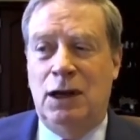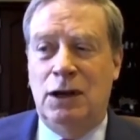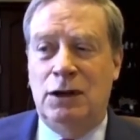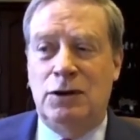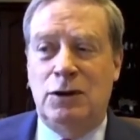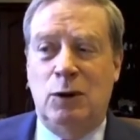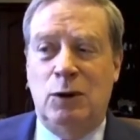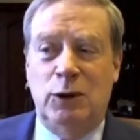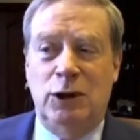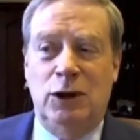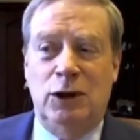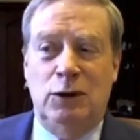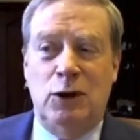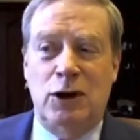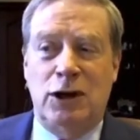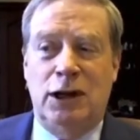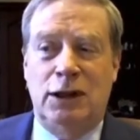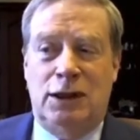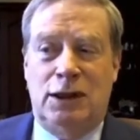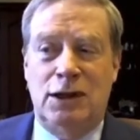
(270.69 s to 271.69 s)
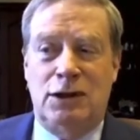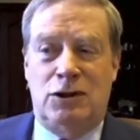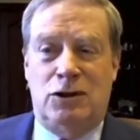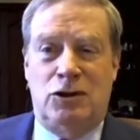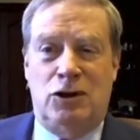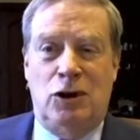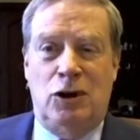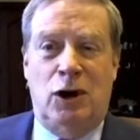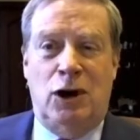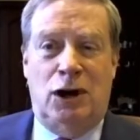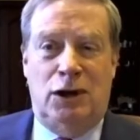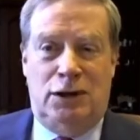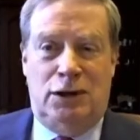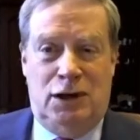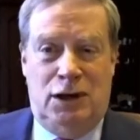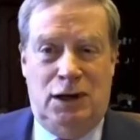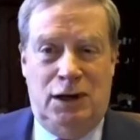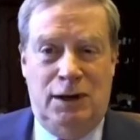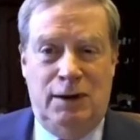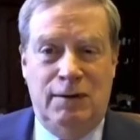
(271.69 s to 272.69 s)
So when you look at this chart,
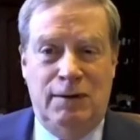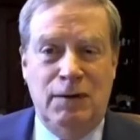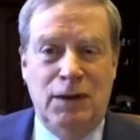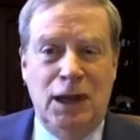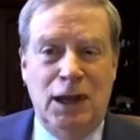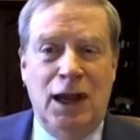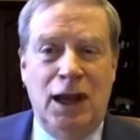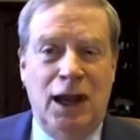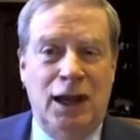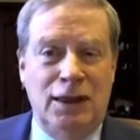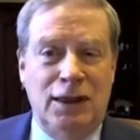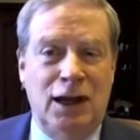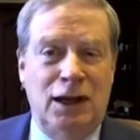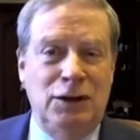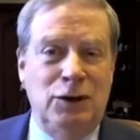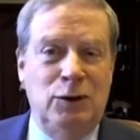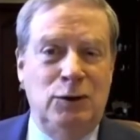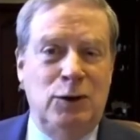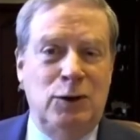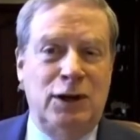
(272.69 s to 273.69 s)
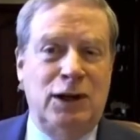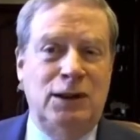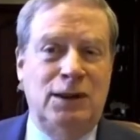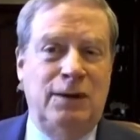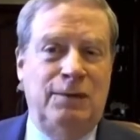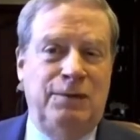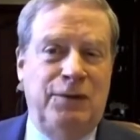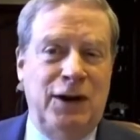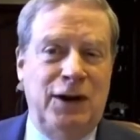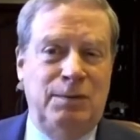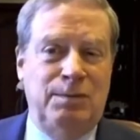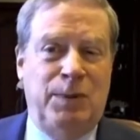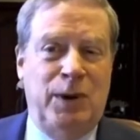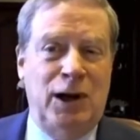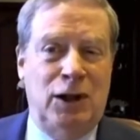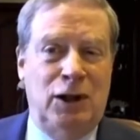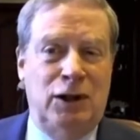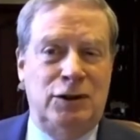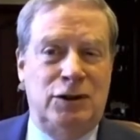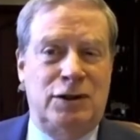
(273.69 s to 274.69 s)
and then you look at the Fed
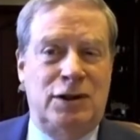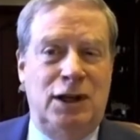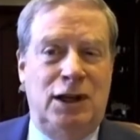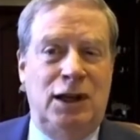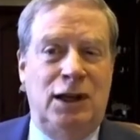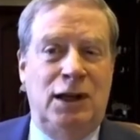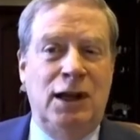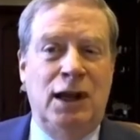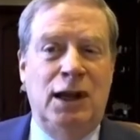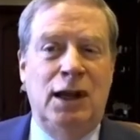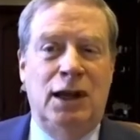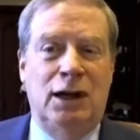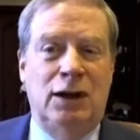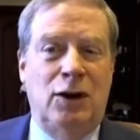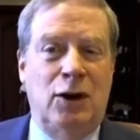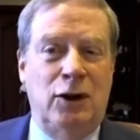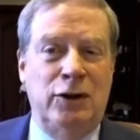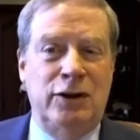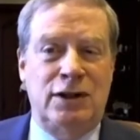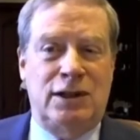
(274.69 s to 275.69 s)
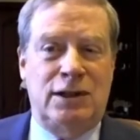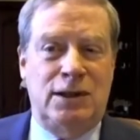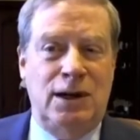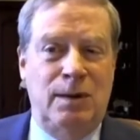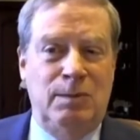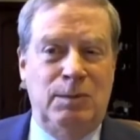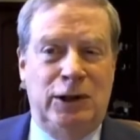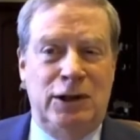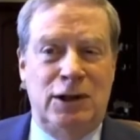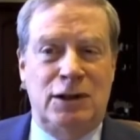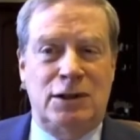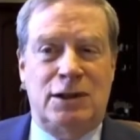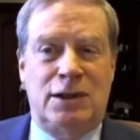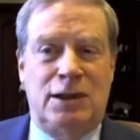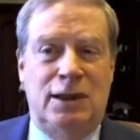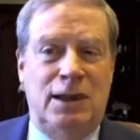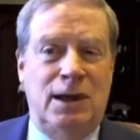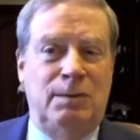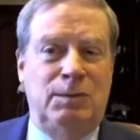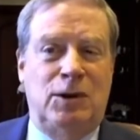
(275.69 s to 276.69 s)
policy and all the stimulus
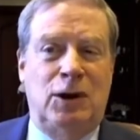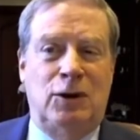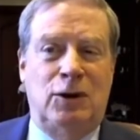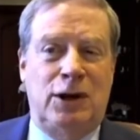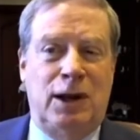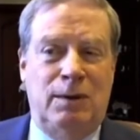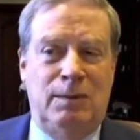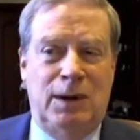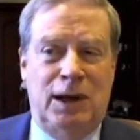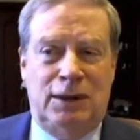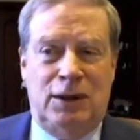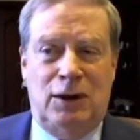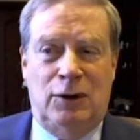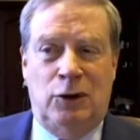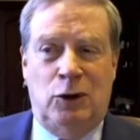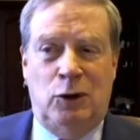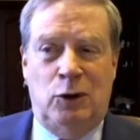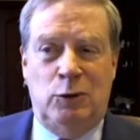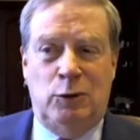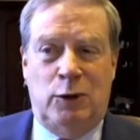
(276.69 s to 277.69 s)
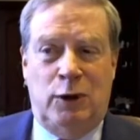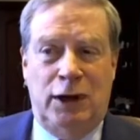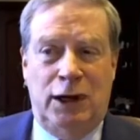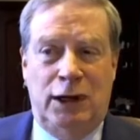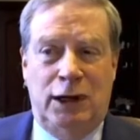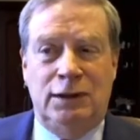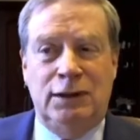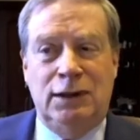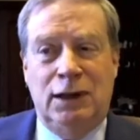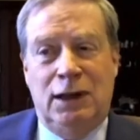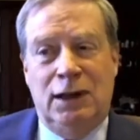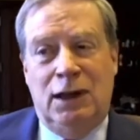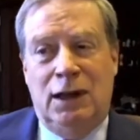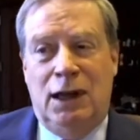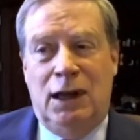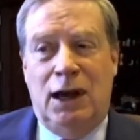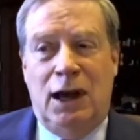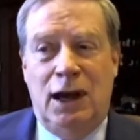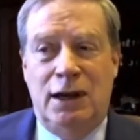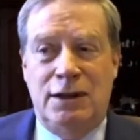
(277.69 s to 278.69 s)
and them talking about the hole we're in,
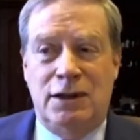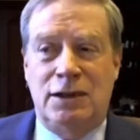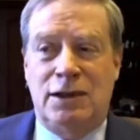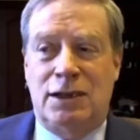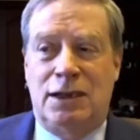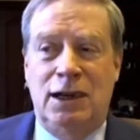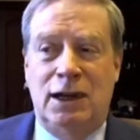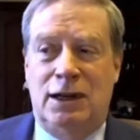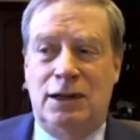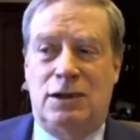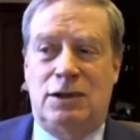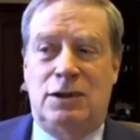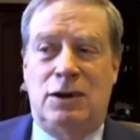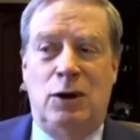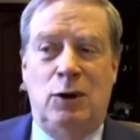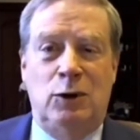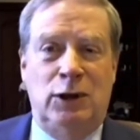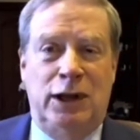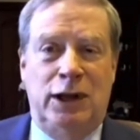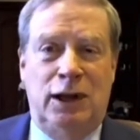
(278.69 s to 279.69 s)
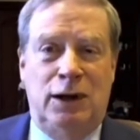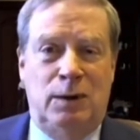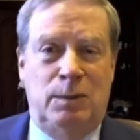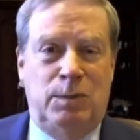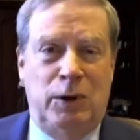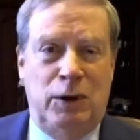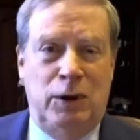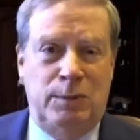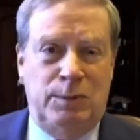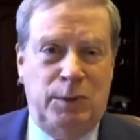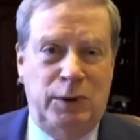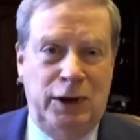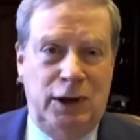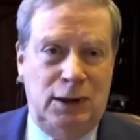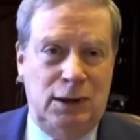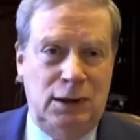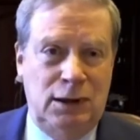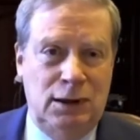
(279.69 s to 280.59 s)
I just think it's totally inappropriate.